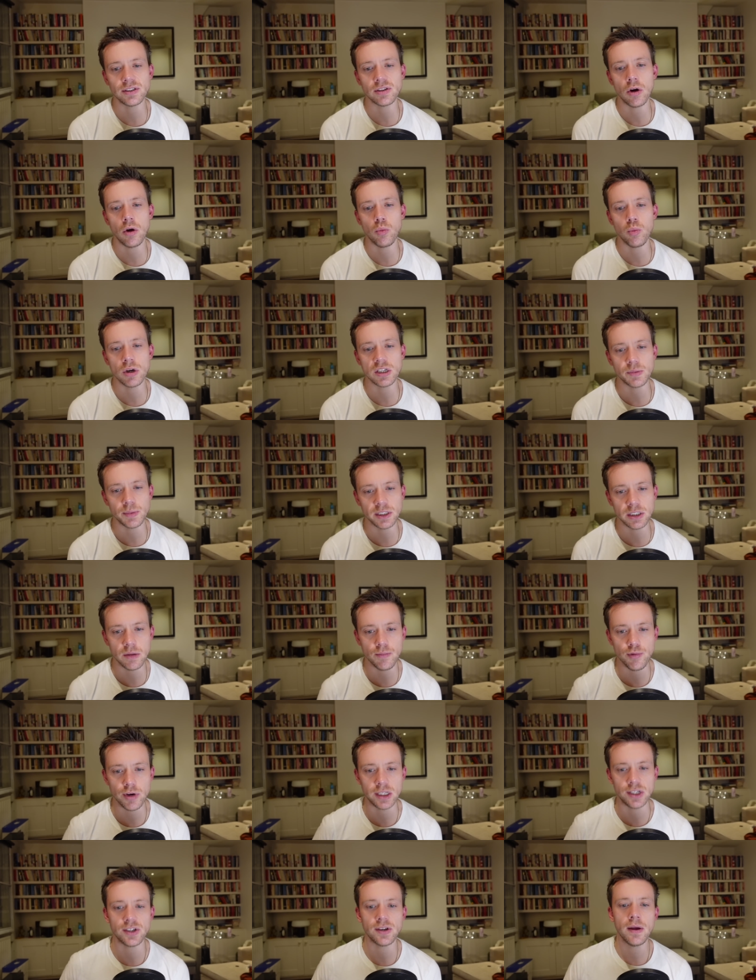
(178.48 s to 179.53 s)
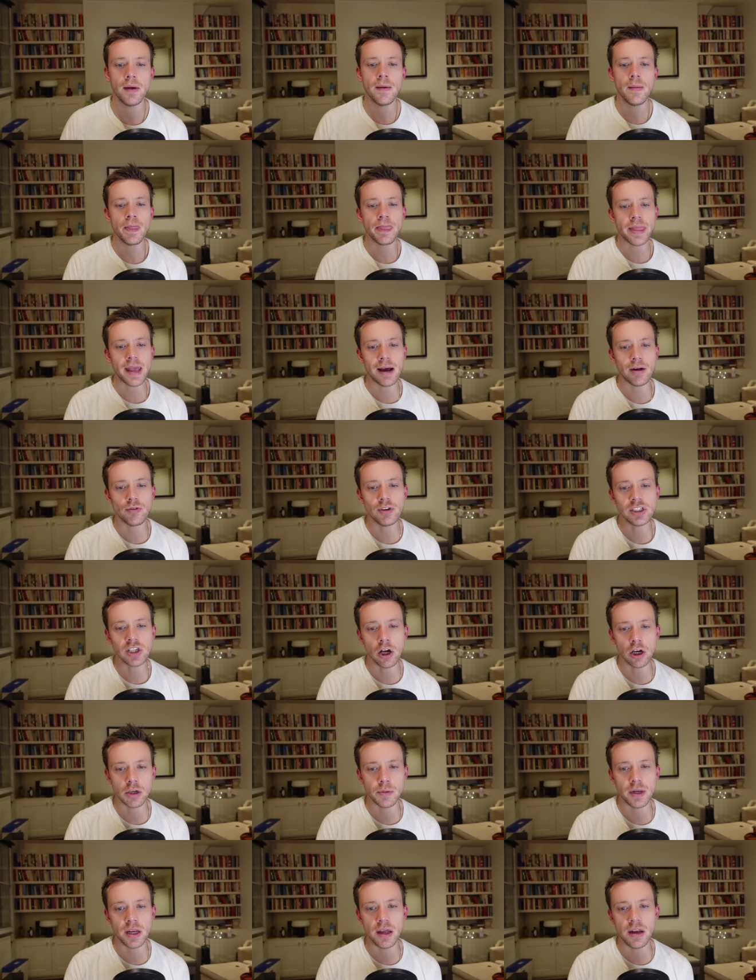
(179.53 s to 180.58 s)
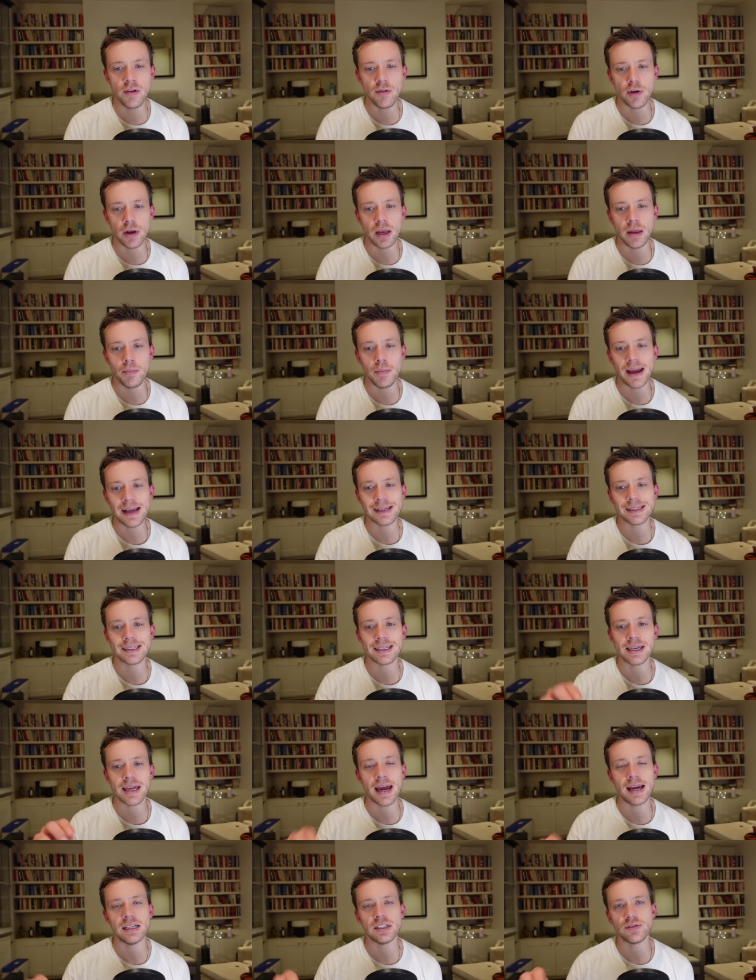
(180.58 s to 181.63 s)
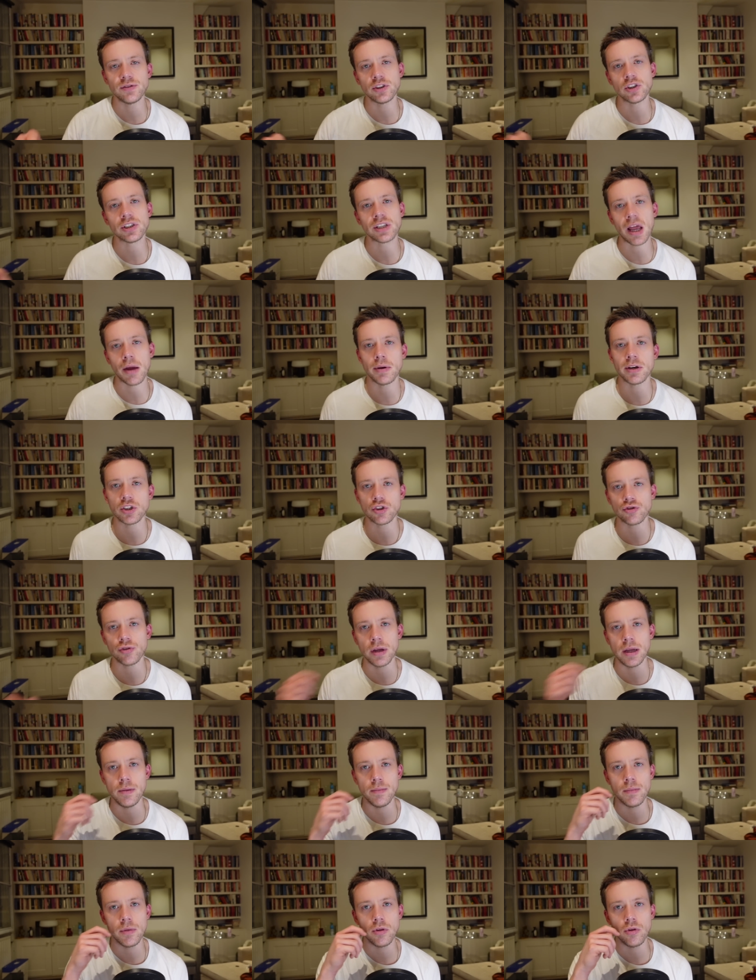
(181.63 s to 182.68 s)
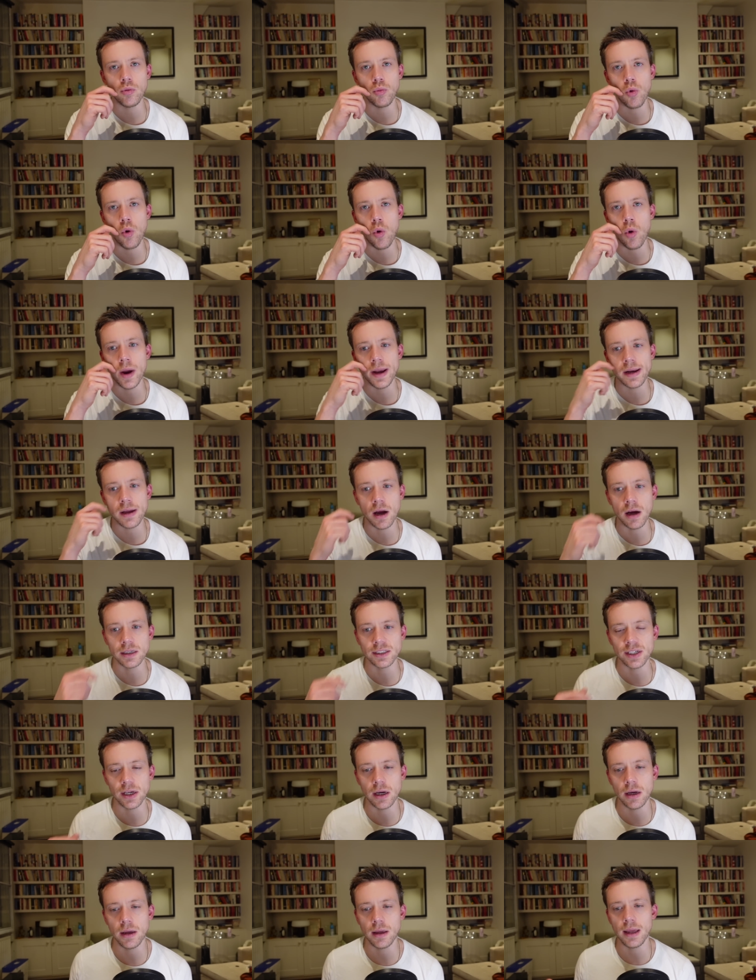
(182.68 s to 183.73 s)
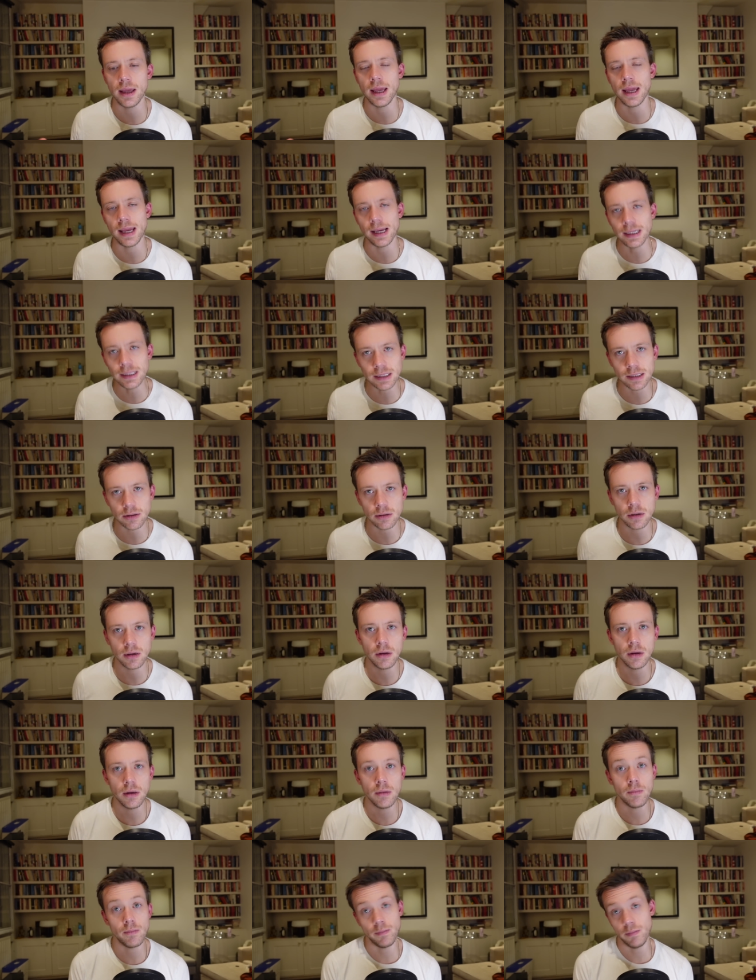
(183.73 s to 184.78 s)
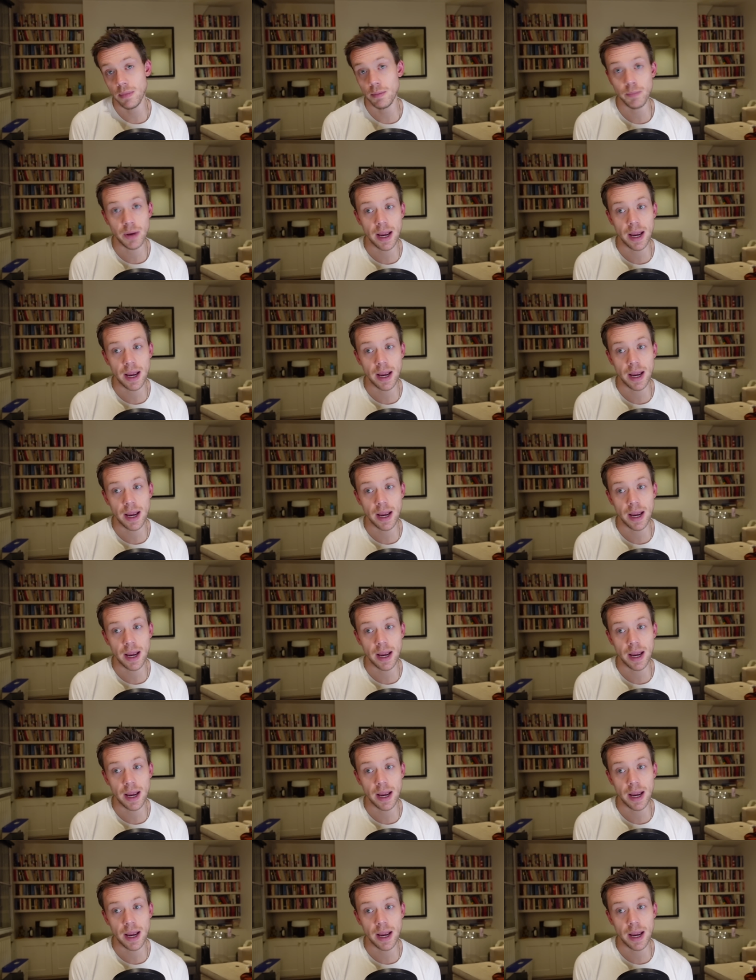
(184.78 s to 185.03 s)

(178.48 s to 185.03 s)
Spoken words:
on Westminster Bridge. Now, this argument inadvertently makes the case for just how extreme the war in Gaza is, by